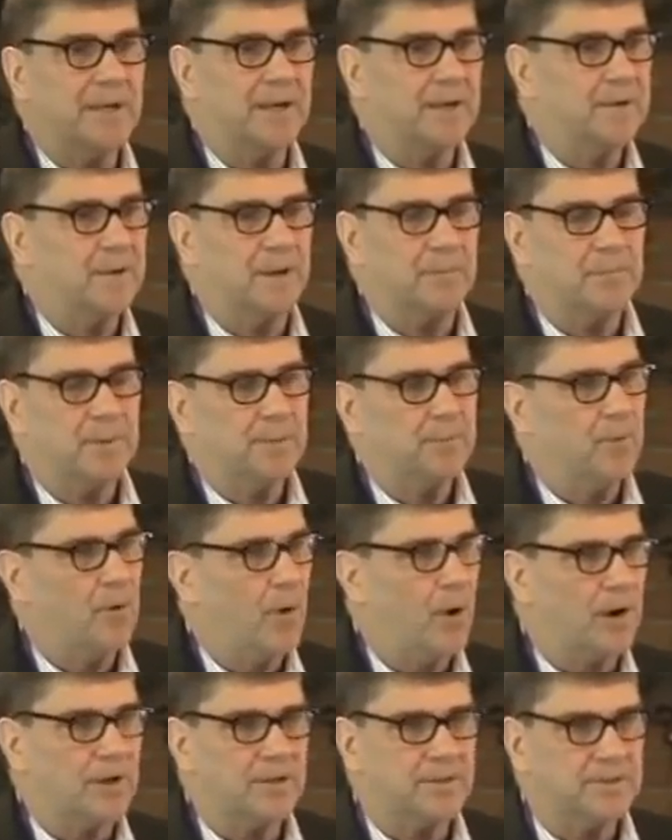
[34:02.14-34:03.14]
and, and people
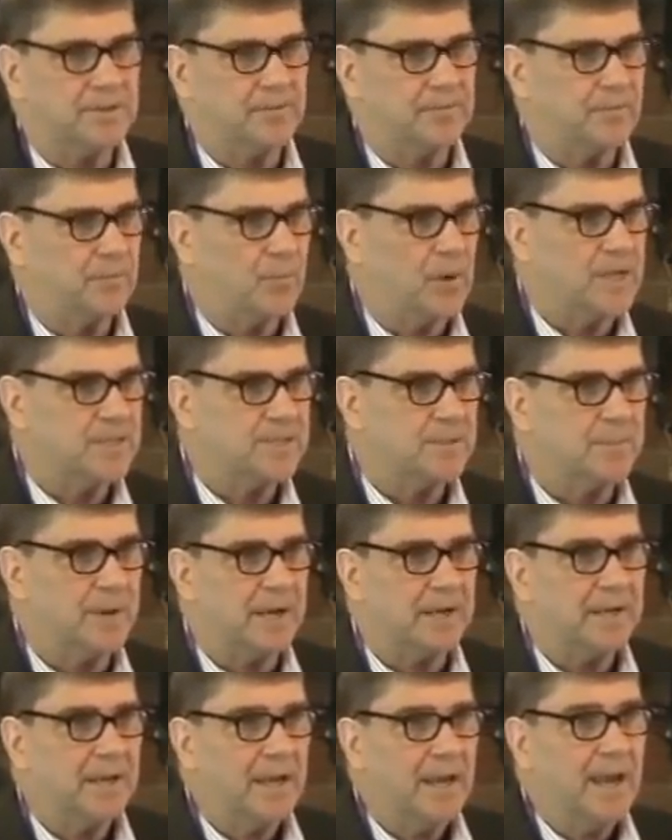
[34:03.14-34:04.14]
argue different ways
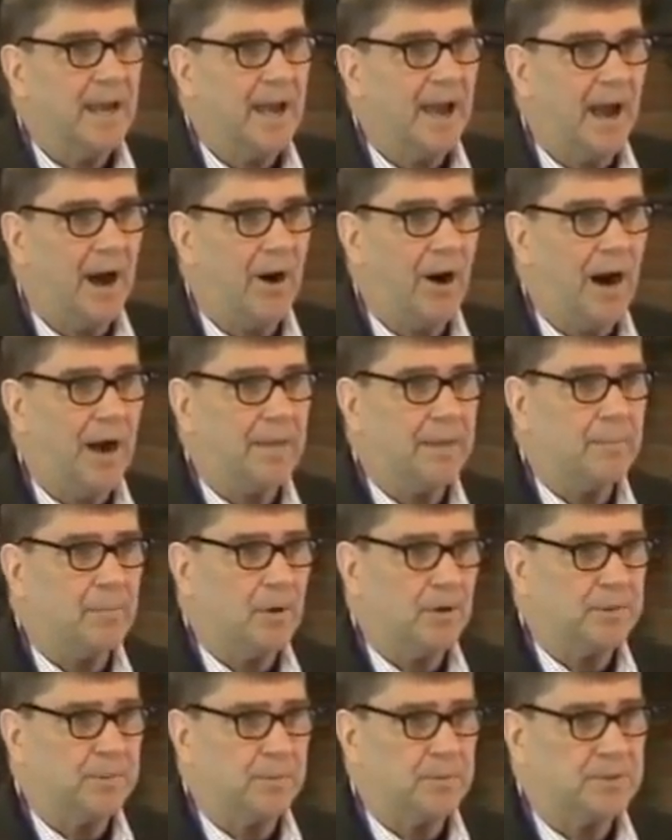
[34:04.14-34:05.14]
about how high that
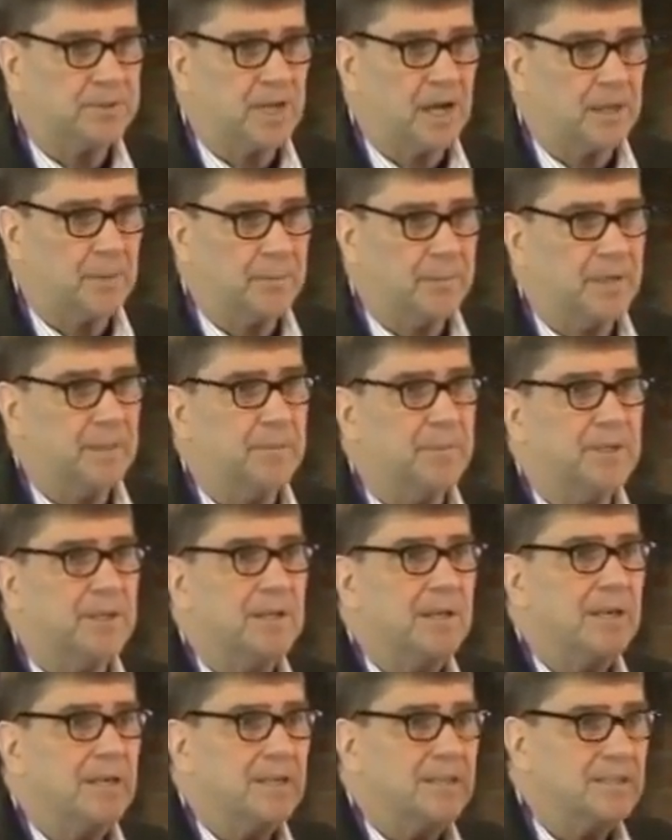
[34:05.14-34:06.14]
multiple's got to be, but
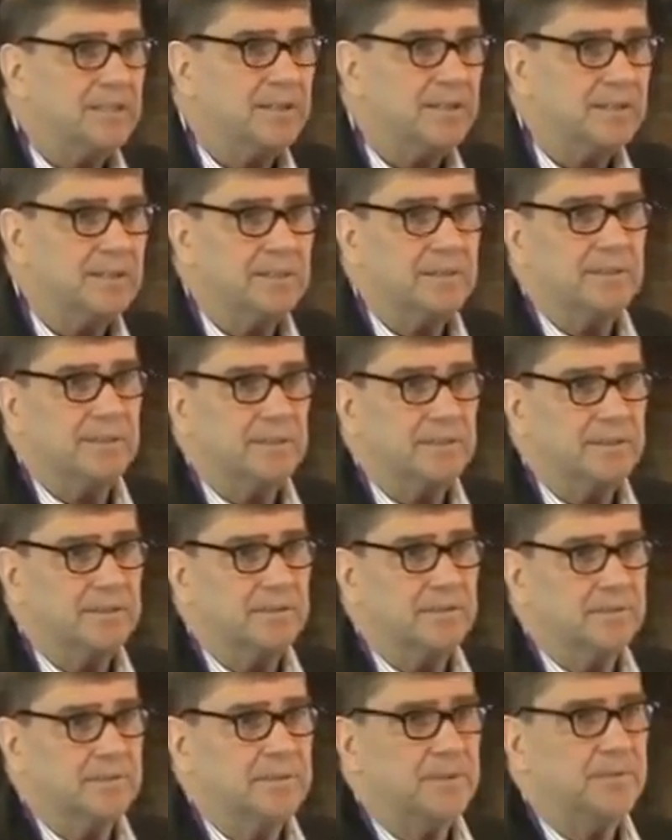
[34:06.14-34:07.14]
you
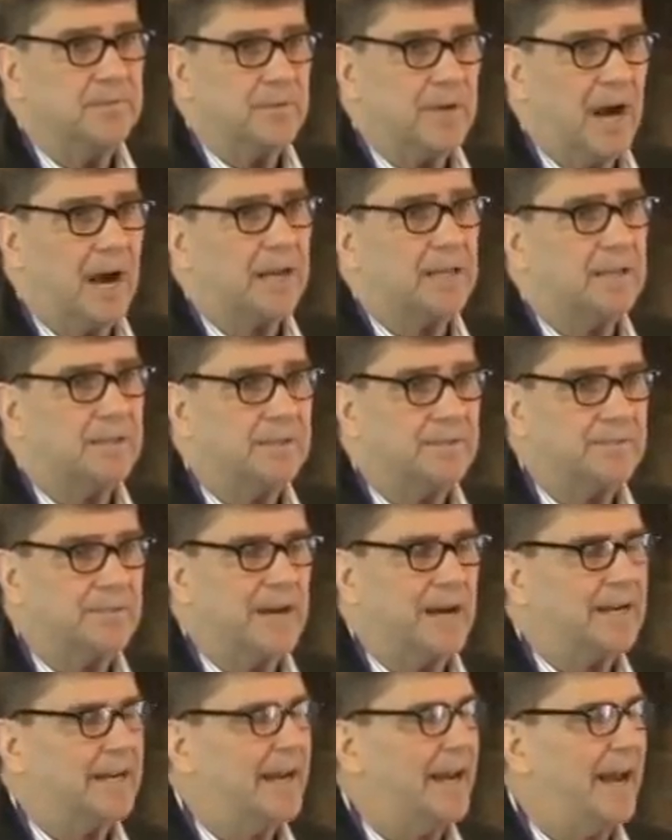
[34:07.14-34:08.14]
You've got to, you've
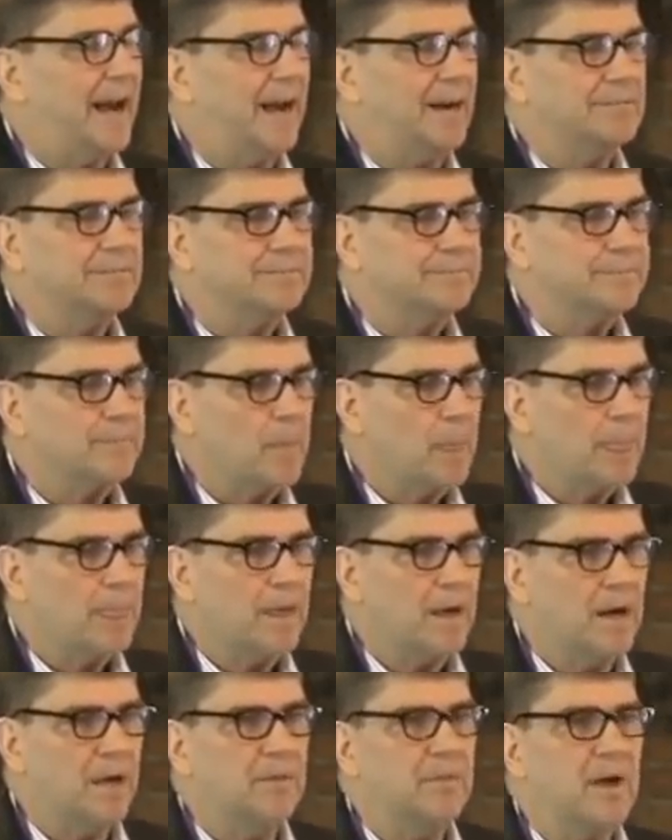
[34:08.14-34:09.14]
got to have
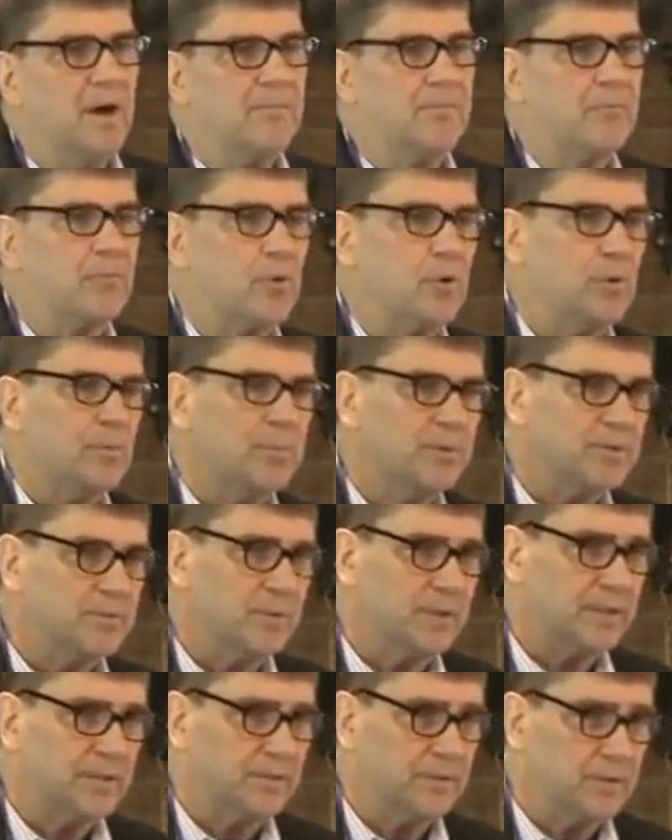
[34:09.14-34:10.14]
enough room
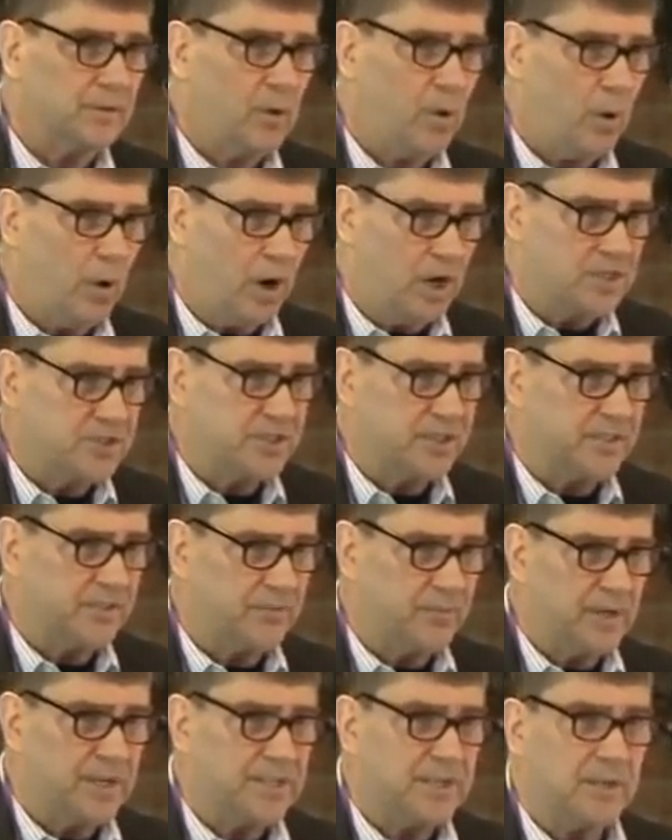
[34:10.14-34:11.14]
between the cost and
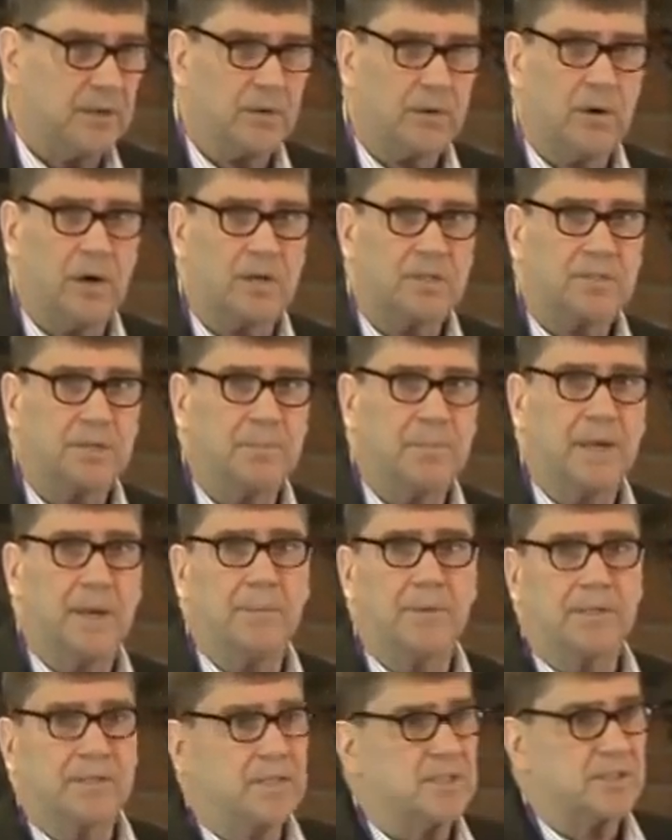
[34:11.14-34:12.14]
the retail cost to be
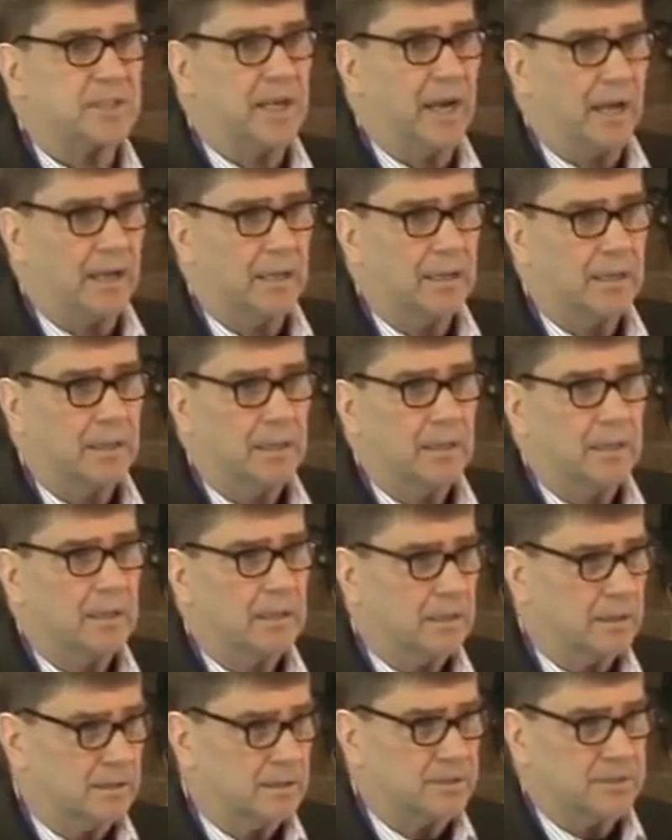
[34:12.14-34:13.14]
able to discount.
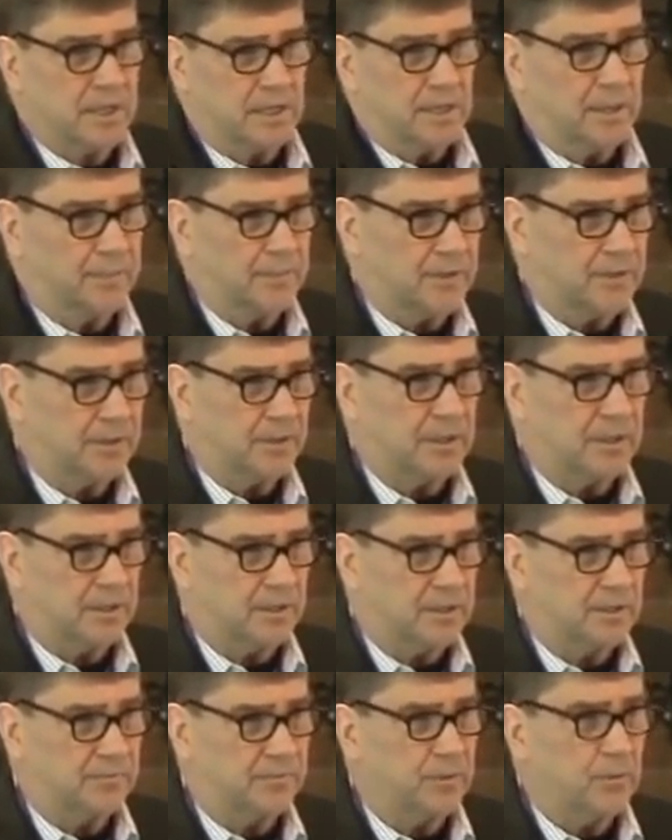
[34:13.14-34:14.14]
As I say, I mean, you're
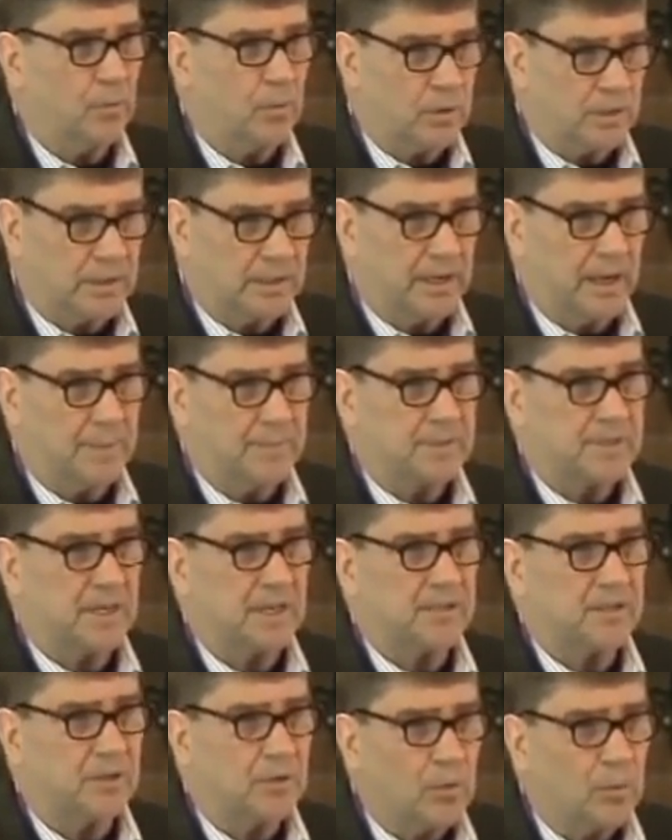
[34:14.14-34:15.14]
going to, if you want it in
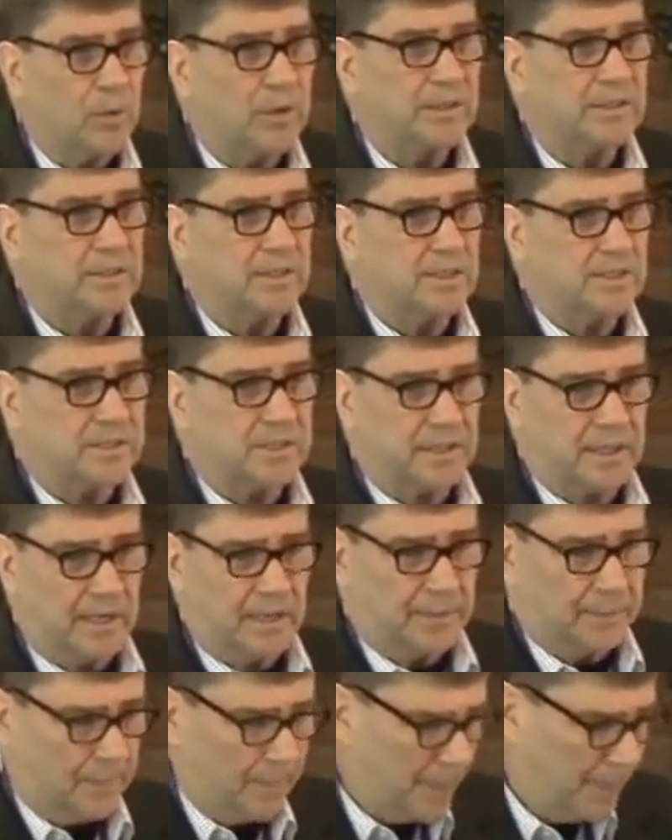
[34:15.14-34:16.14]
Amazon, you're going to
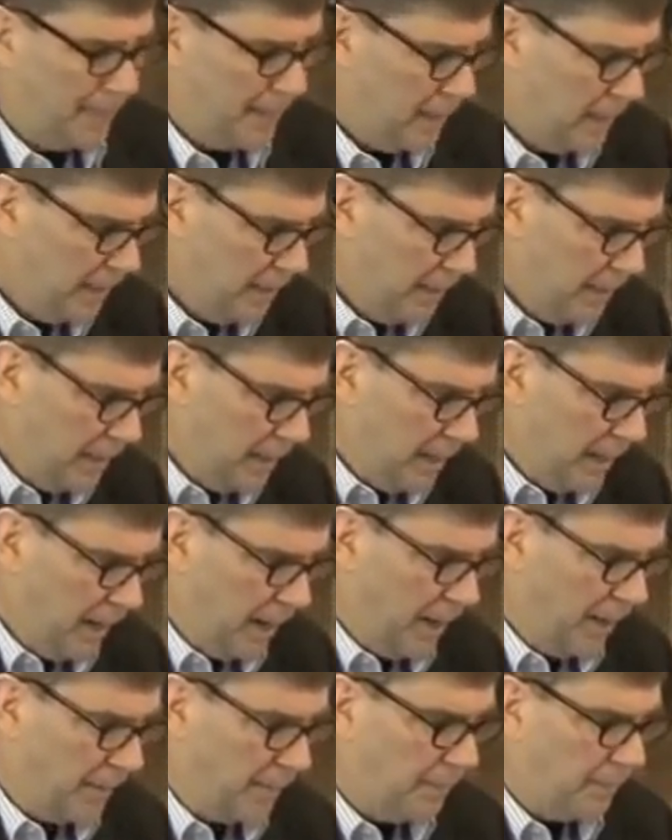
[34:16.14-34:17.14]
discount.
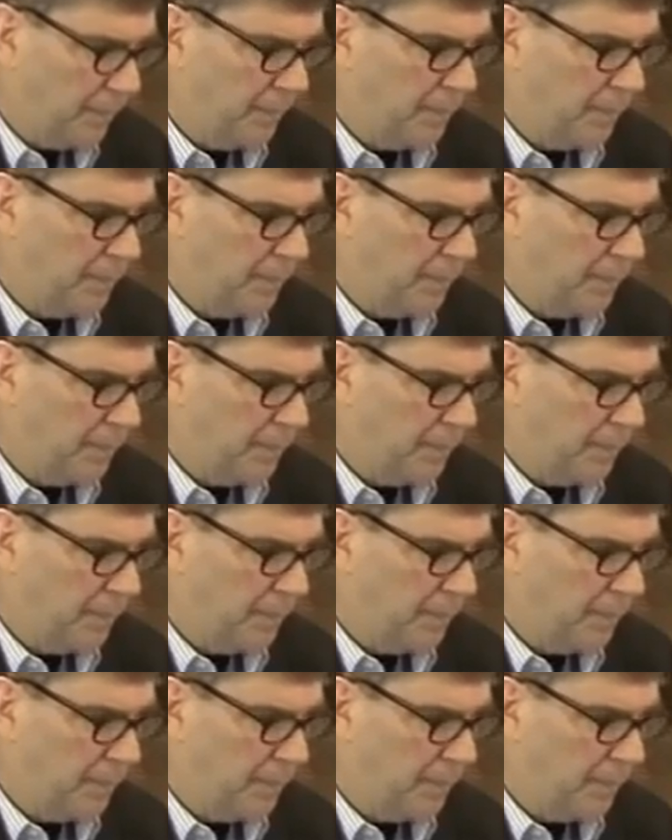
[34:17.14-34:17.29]
Uh,